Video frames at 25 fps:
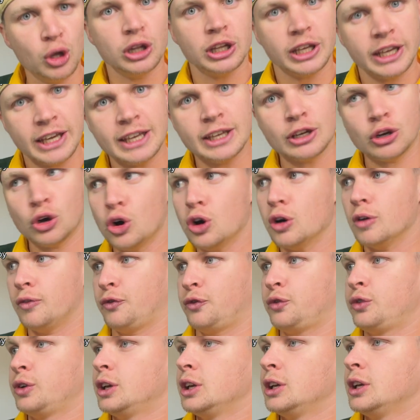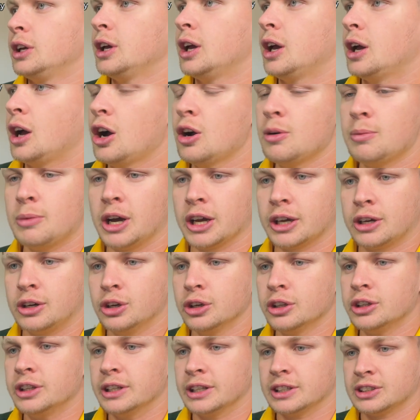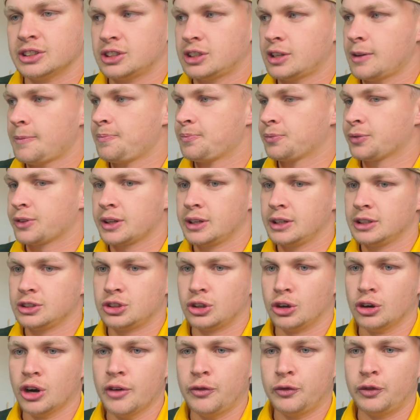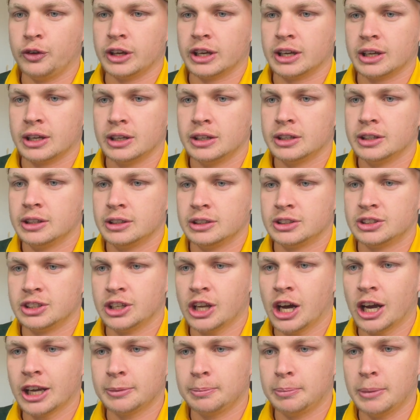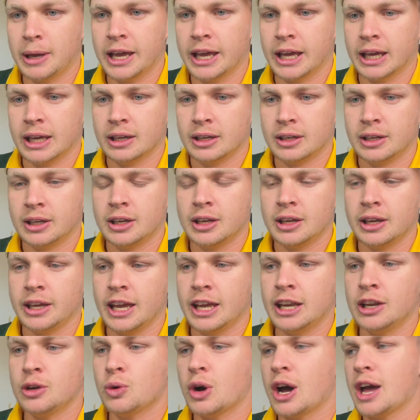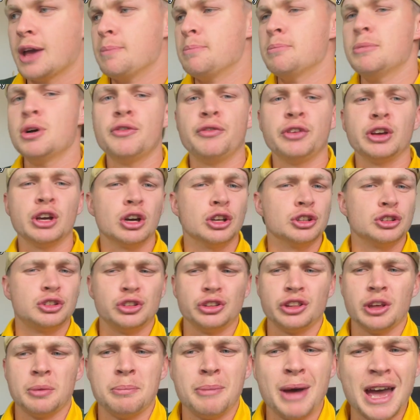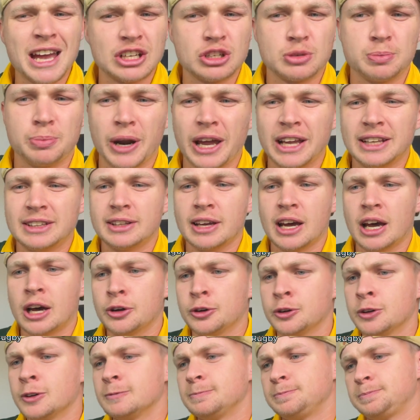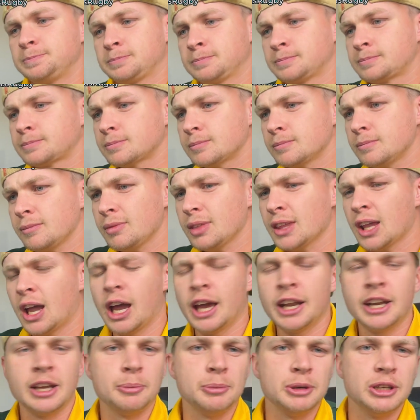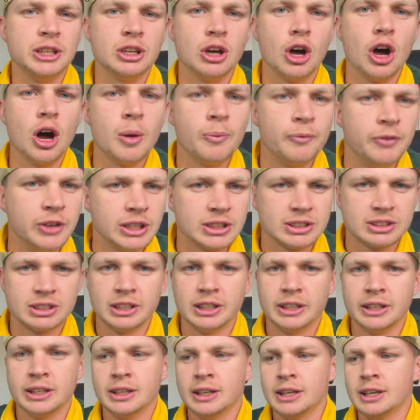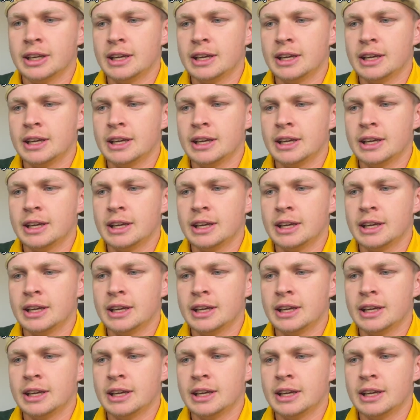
it off. Oh my goodness. Terrific. It's a nightmare. Anyway, moving on to the match breakdown. And I mean, obviously,